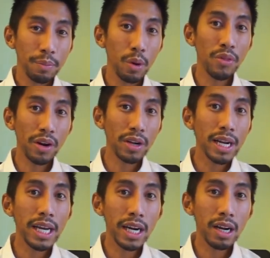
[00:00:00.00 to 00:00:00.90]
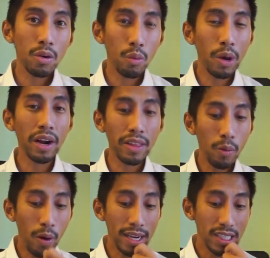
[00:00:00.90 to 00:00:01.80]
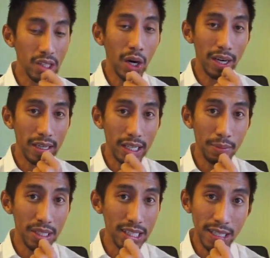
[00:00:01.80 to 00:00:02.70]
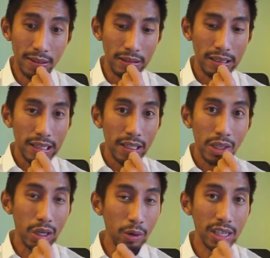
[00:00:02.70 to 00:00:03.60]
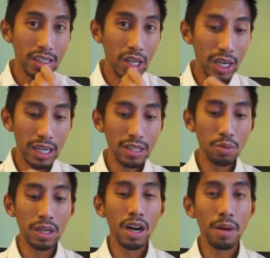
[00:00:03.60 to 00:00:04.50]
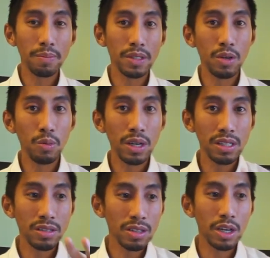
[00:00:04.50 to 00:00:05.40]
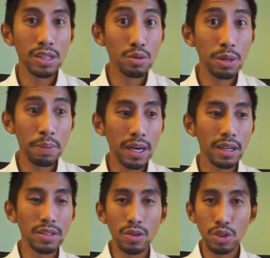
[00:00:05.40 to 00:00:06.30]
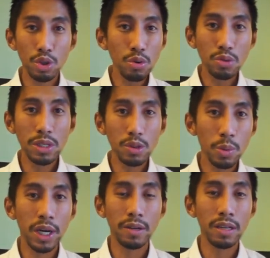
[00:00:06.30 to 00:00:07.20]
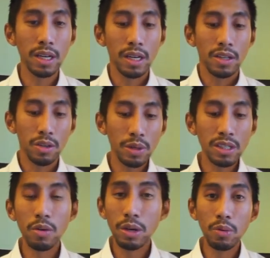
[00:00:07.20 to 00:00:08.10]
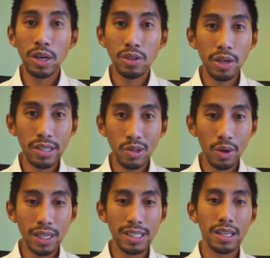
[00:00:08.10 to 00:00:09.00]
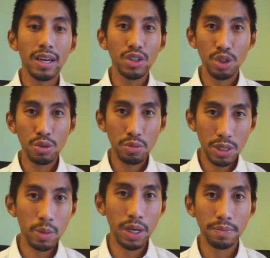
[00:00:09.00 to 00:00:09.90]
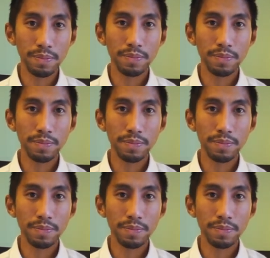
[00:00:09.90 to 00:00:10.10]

Both are clear where they want to start, the Magician. Do you want to start this with the cups? Do you want to start this with the pentacles? Choose which one. Do you want to start ones or the swords? Choose which one.